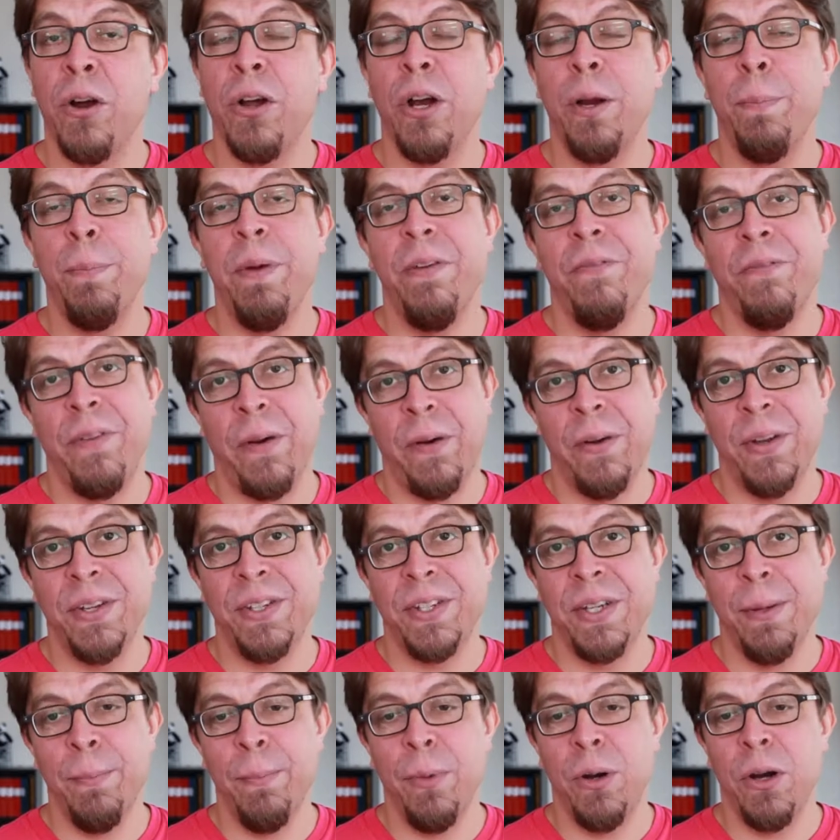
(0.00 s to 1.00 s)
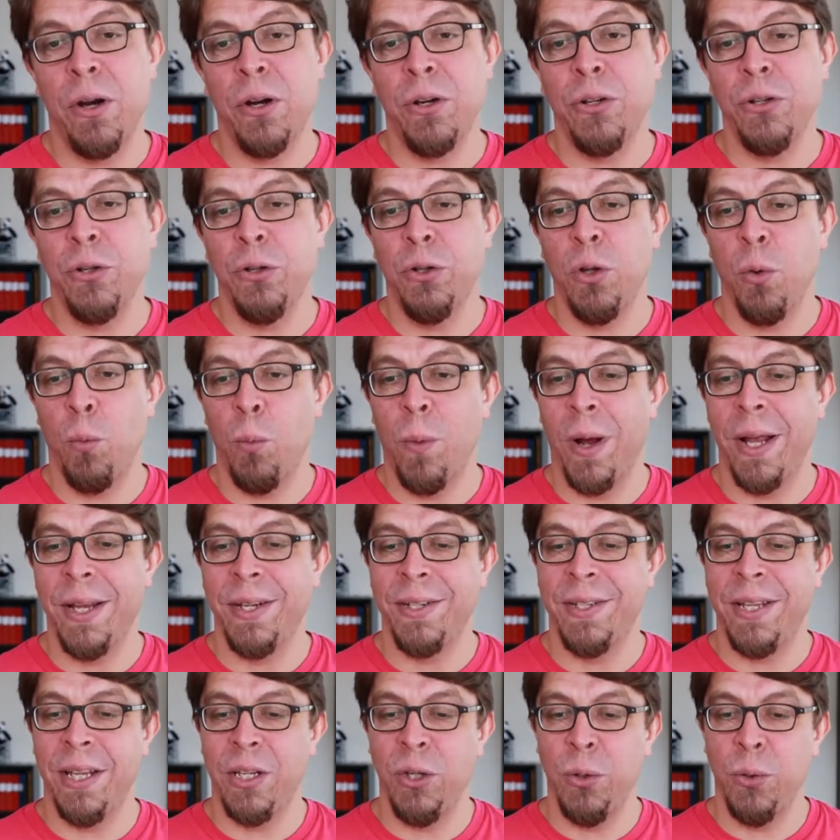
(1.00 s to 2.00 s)
going to be very similar to the
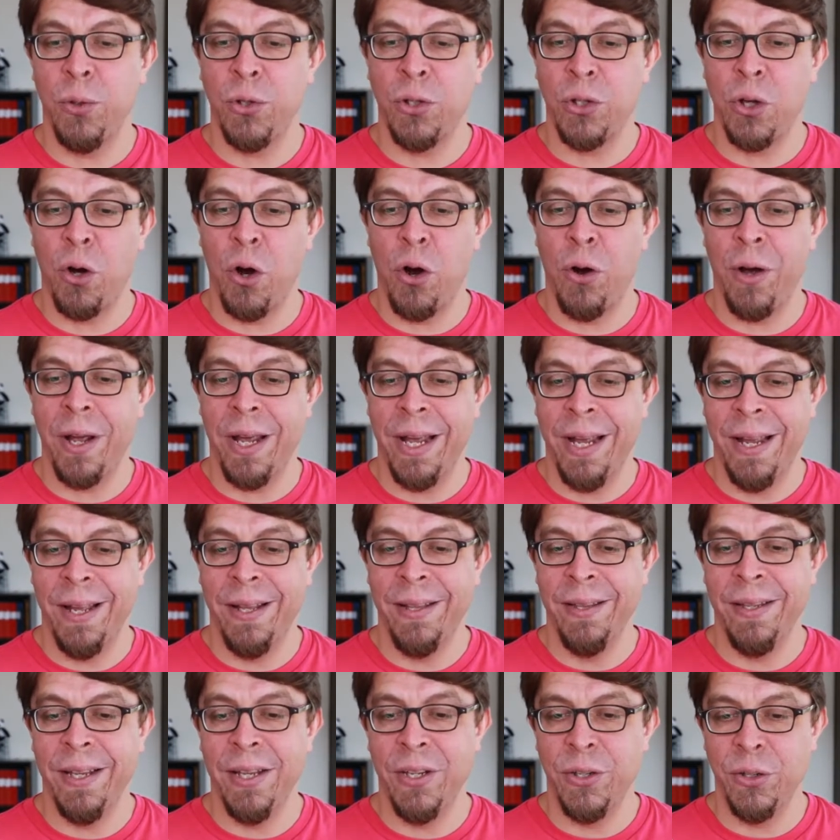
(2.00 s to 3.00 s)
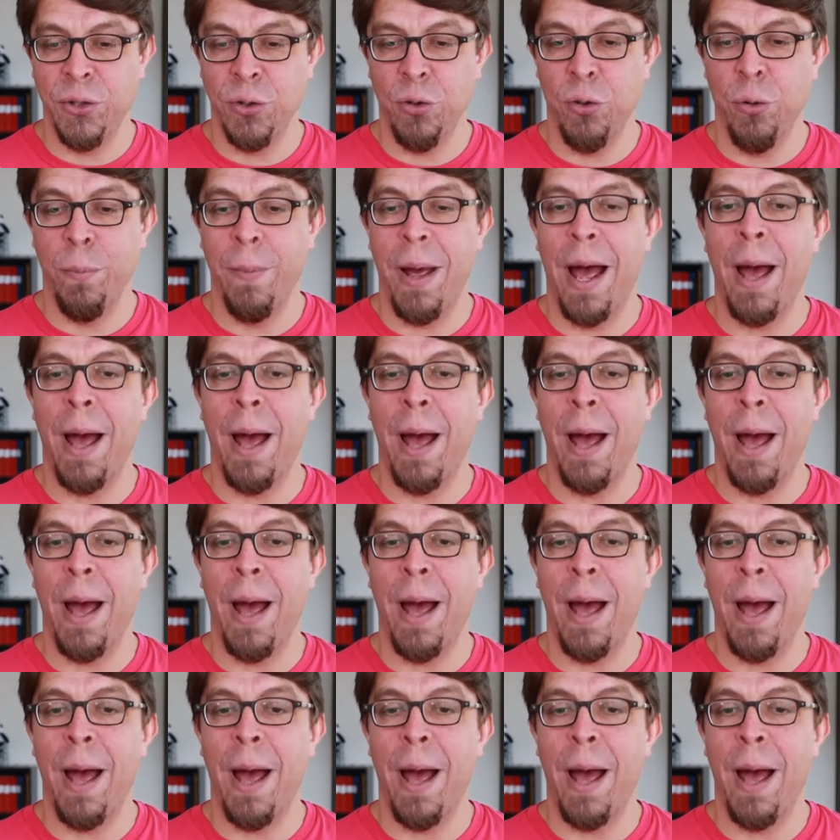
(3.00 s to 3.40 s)
ones that you saw in the Zoom